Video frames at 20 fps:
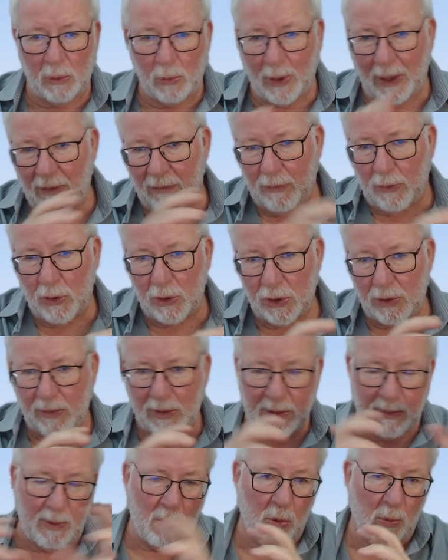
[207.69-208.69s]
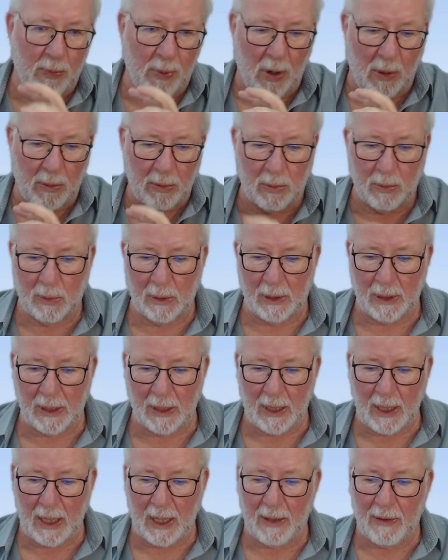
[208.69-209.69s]
One version must be more probable
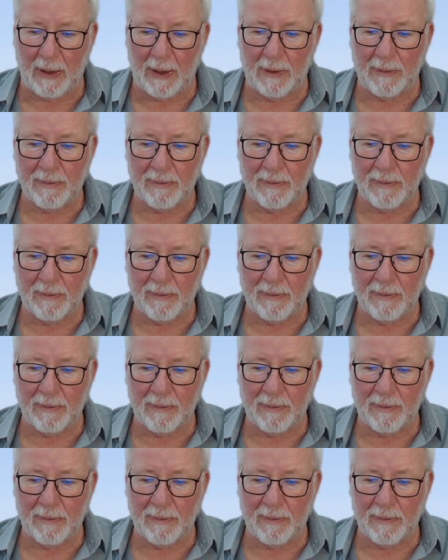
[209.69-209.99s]
than the other.